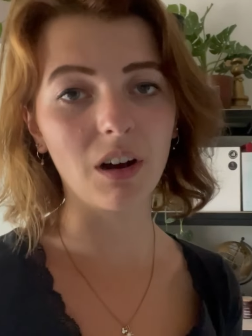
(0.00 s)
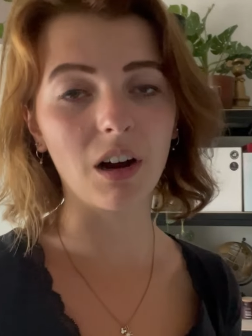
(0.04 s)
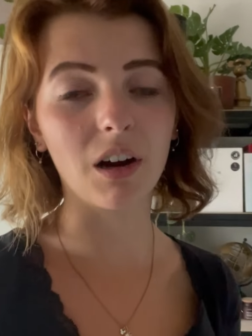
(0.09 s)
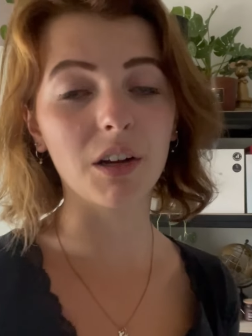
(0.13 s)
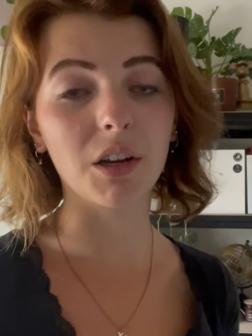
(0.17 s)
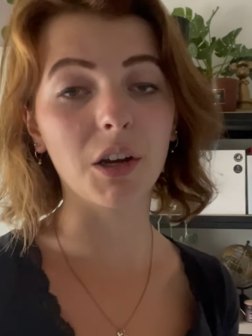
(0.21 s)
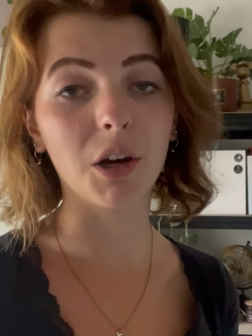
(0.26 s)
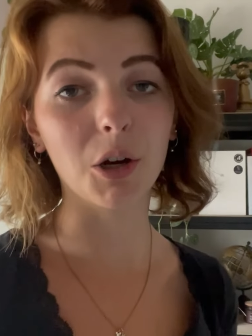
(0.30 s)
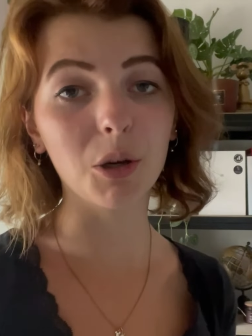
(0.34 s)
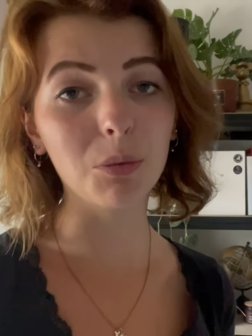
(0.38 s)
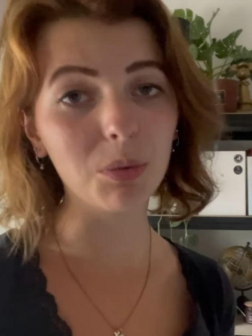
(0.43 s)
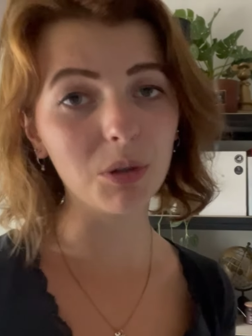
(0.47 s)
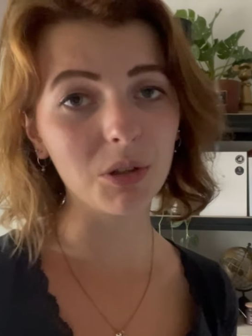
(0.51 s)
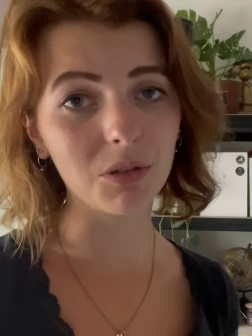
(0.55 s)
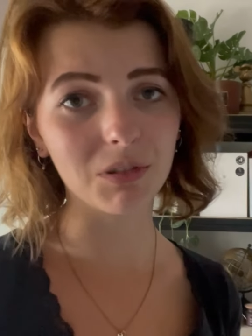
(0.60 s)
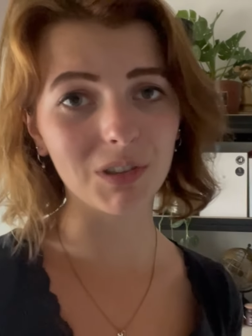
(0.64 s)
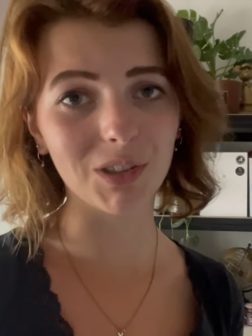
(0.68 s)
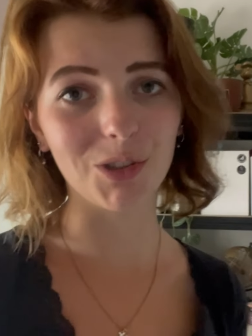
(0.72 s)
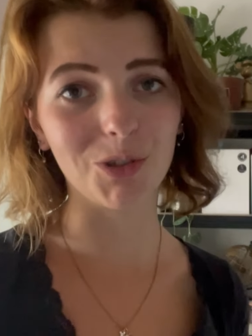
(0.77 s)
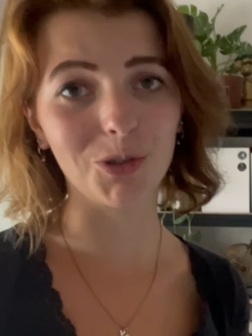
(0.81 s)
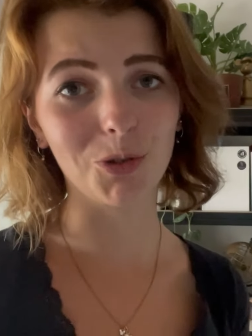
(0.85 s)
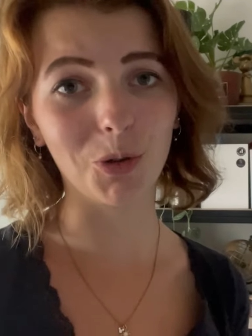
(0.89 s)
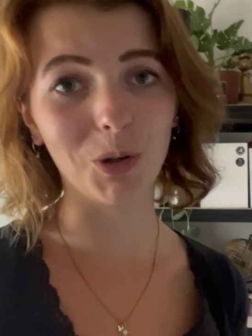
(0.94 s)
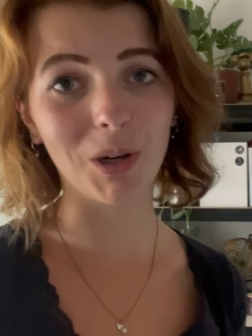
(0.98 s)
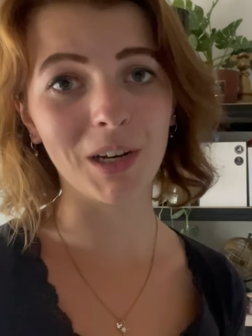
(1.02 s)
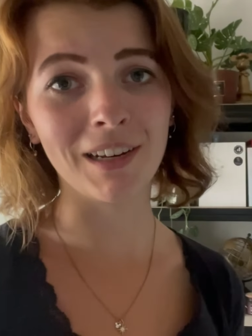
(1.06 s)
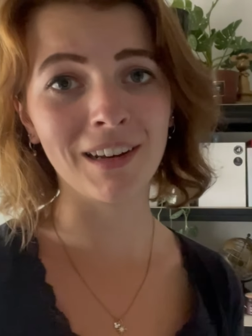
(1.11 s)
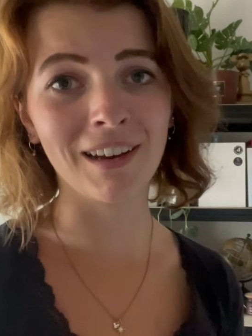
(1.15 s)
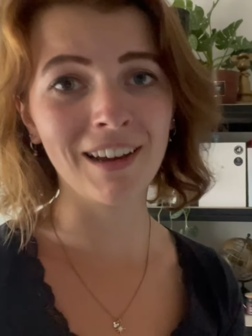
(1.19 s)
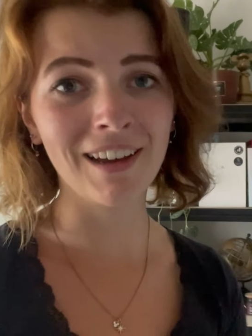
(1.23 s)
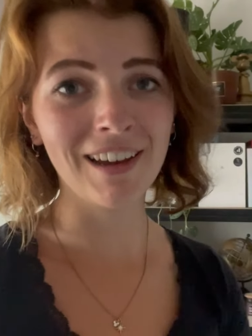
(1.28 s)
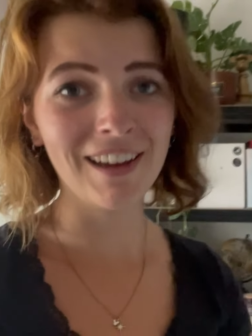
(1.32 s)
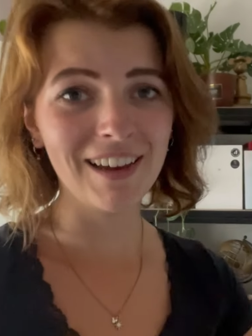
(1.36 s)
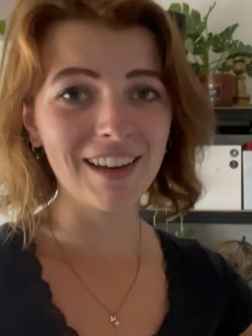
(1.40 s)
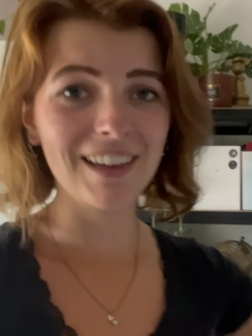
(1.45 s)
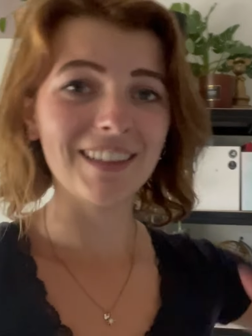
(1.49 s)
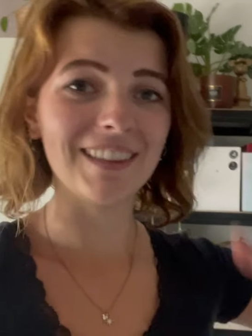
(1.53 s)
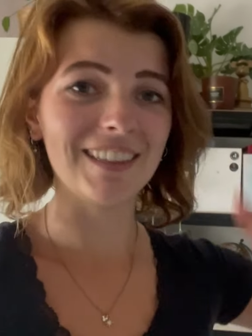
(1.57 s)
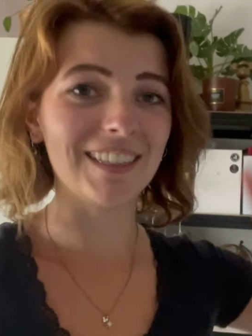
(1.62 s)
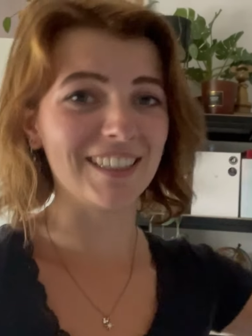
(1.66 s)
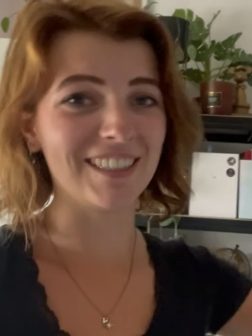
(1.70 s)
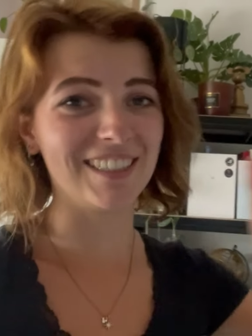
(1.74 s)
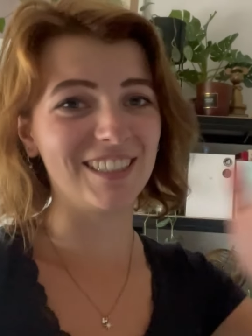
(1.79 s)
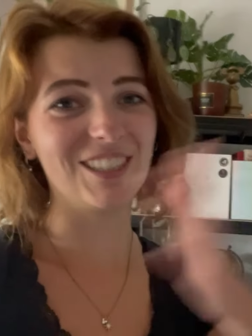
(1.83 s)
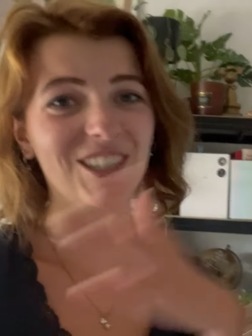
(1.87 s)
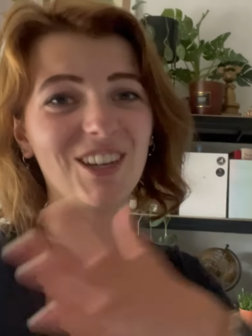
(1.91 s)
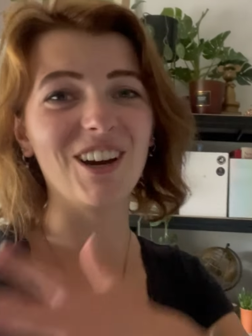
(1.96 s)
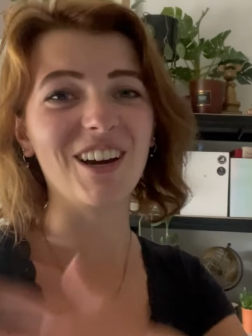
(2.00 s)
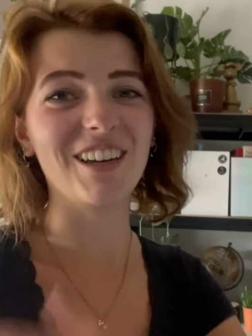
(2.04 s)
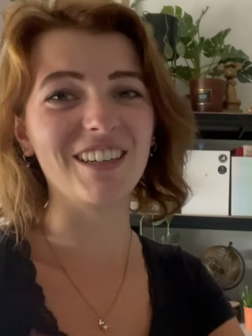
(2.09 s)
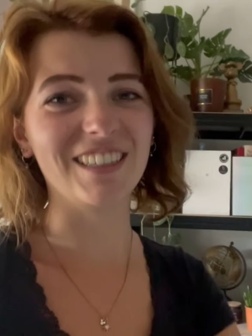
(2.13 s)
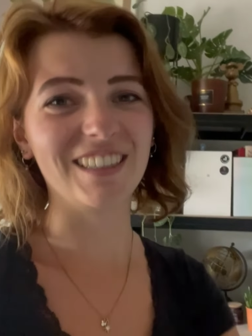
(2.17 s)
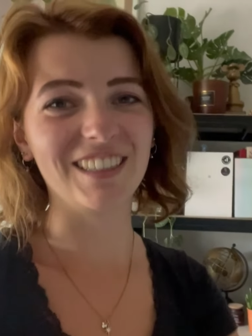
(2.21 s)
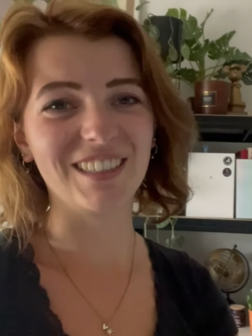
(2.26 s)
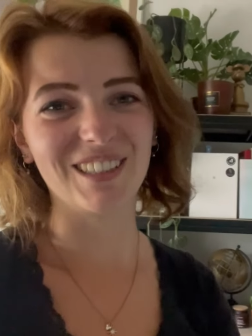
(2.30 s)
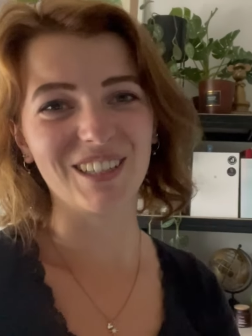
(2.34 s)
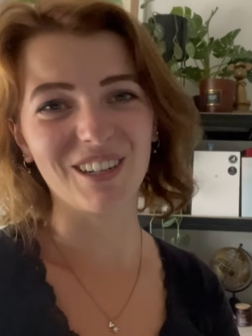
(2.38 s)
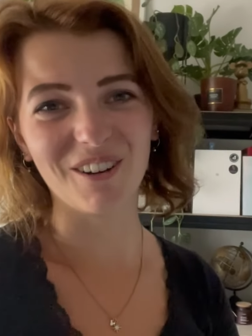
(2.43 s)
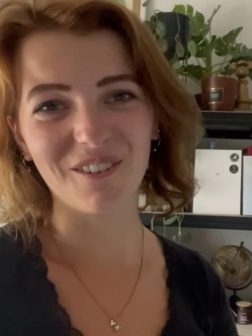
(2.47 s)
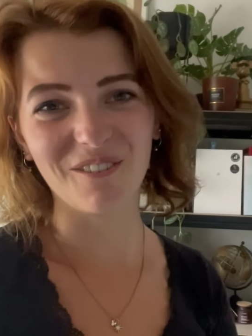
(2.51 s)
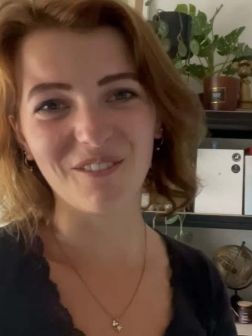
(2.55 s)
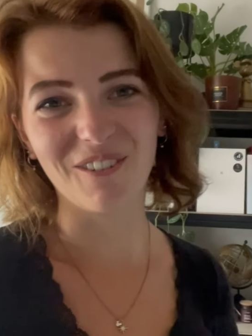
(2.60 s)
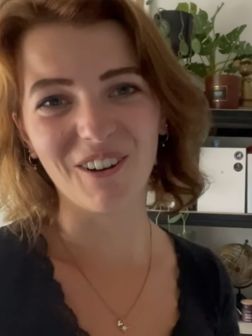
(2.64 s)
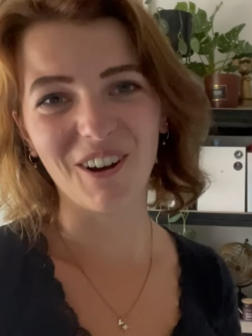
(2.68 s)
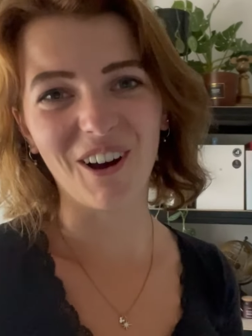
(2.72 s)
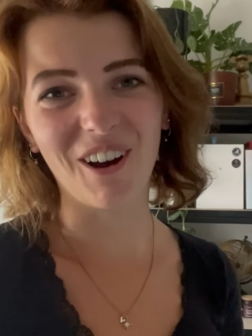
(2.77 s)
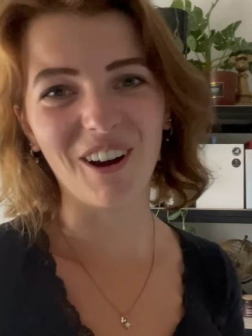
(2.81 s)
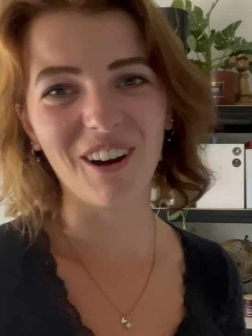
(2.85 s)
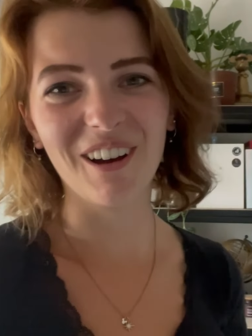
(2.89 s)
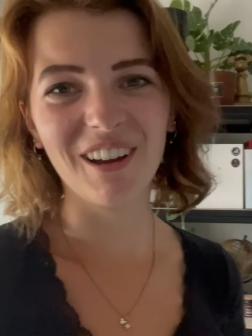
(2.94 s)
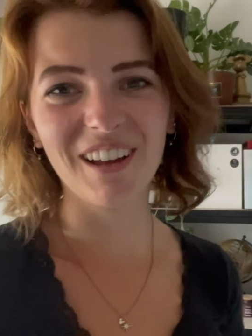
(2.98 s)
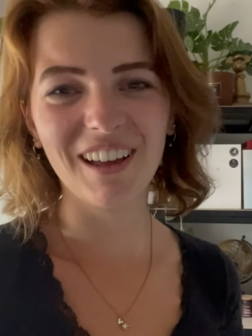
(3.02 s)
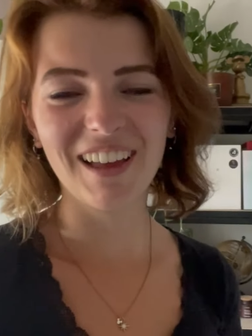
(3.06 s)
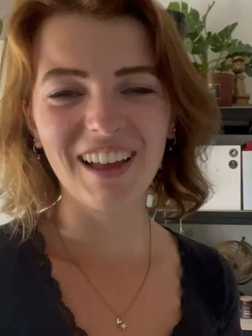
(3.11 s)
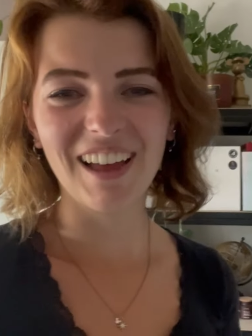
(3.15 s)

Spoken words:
I hope you enjoyed this journey so far.